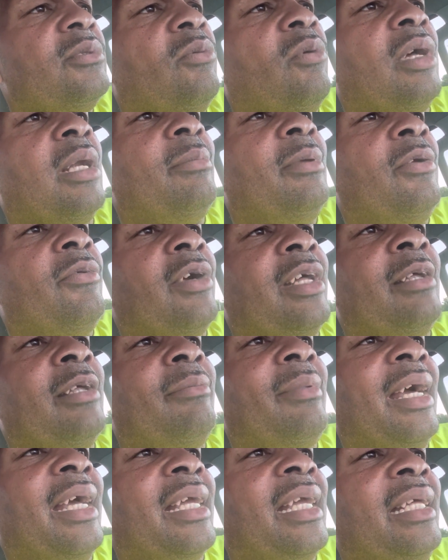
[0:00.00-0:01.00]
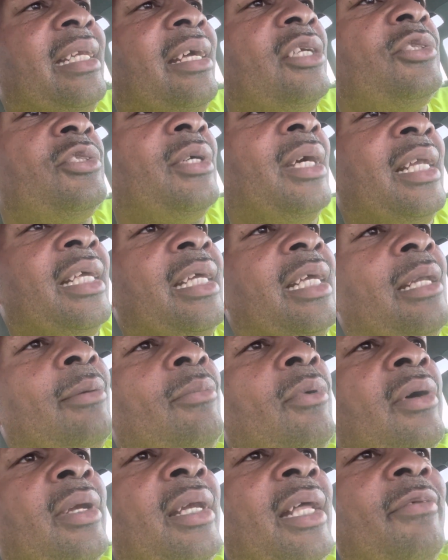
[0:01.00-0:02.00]
to be running back in there trying to get a
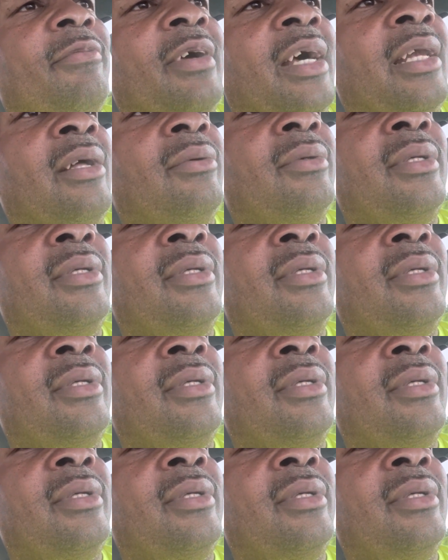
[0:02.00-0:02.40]
mower if I don't